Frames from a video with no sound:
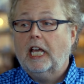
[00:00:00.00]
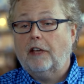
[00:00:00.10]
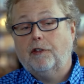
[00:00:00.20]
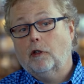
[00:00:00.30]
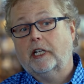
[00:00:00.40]

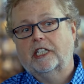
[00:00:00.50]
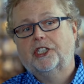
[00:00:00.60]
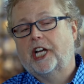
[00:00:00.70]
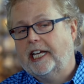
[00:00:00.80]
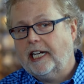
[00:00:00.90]
If you look at
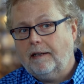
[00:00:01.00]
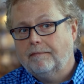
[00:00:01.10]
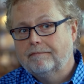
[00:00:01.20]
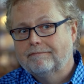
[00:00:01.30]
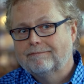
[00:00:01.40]
China,
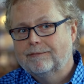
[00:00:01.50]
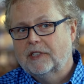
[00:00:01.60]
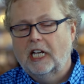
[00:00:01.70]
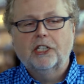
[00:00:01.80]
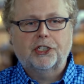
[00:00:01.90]

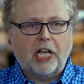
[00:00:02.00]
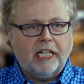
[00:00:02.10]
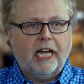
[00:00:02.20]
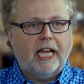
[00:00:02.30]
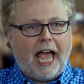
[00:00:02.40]

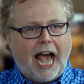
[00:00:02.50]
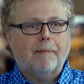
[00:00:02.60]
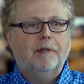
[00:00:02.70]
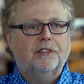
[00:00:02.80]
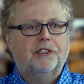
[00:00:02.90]
China
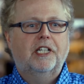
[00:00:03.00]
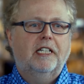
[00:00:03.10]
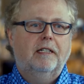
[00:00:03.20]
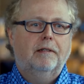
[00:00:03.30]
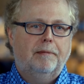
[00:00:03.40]
happens to
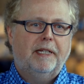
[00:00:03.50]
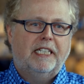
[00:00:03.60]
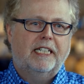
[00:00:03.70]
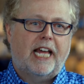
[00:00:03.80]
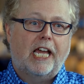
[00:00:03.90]
be
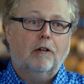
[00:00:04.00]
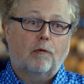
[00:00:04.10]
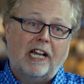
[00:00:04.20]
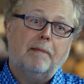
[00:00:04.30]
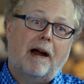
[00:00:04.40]
today
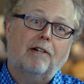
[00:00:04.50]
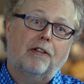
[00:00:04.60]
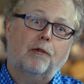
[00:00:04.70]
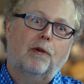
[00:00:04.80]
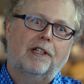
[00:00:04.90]
right about at
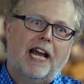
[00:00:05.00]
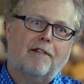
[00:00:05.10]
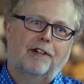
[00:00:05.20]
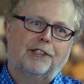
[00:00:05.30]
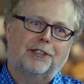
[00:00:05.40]
the world
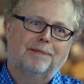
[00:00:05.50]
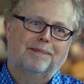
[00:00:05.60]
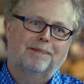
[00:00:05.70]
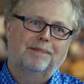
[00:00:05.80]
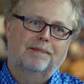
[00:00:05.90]
average.
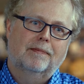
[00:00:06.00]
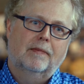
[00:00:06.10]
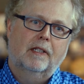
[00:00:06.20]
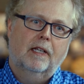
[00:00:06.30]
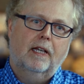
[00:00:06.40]

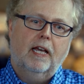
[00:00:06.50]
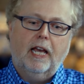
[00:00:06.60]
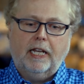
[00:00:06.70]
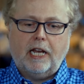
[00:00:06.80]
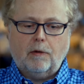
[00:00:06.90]

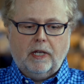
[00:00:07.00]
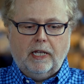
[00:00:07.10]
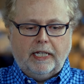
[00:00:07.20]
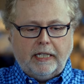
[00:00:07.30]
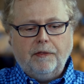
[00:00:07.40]
Now,
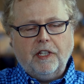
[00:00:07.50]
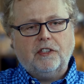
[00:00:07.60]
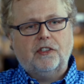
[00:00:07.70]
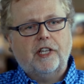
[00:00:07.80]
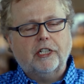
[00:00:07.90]
in this
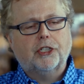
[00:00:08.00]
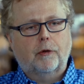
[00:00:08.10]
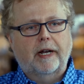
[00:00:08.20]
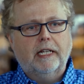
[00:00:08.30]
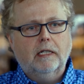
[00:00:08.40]

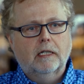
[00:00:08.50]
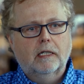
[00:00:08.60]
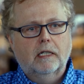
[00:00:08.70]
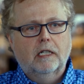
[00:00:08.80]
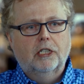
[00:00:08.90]
century,
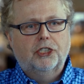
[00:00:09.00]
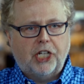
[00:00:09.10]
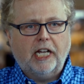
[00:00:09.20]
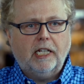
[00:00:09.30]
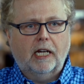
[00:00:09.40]

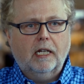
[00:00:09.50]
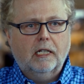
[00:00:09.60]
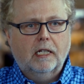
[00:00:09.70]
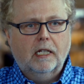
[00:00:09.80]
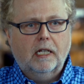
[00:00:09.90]
China
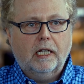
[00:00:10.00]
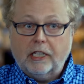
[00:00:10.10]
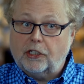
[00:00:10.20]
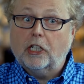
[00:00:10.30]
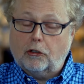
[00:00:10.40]

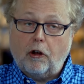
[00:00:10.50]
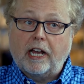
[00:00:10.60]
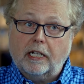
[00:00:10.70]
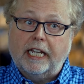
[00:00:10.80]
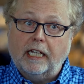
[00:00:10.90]
is going to try
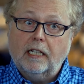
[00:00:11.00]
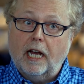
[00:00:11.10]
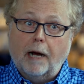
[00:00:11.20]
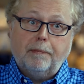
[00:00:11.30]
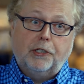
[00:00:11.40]
to get
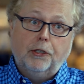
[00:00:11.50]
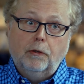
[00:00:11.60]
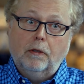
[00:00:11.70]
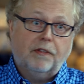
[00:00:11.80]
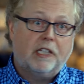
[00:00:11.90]
up
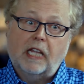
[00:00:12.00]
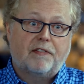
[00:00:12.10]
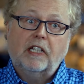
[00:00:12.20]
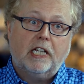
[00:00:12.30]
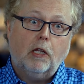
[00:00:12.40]
to the
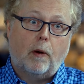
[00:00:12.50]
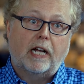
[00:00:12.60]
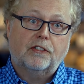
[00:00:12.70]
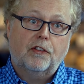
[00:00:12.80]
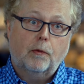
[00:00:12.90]
eleven
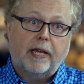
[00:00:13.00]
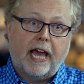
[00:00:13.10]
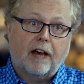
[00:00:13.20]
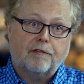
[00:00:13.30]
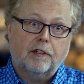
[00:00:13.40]
kilowatts that we
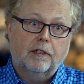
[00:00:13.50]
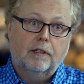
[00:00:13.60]
have.